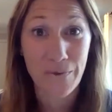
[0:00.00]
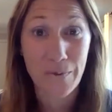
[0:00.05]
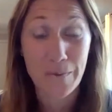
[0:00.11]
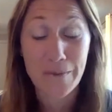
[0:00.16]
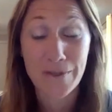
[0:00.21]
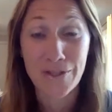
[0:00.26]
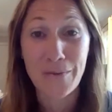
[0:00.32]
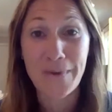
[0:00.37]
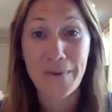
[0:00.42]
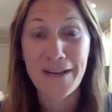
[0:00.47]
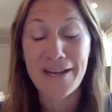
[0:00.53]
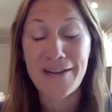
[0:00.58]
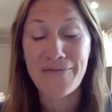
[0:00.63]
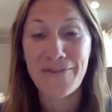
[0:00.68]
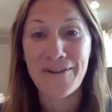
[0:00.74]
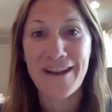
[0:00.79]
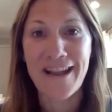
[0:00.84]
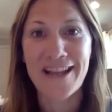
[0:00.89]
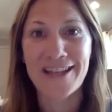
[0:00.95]
from so many
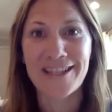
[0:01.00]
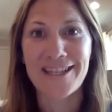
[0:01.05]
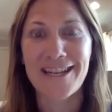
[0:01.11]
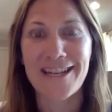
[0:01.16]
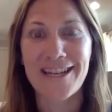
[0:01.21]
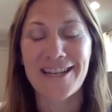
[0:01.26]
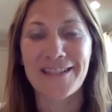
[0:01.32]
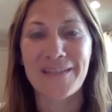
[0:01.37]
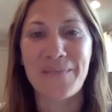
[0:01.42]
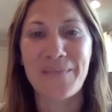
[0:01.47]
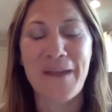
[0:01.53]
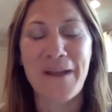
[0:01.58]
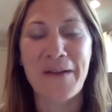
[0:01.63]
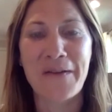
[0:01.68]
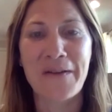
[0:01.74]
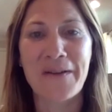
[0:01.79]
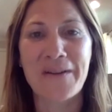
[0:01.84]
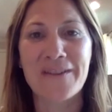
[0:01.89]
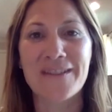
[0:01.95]
different nationalities and
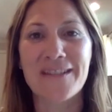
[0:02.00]
backgrounds.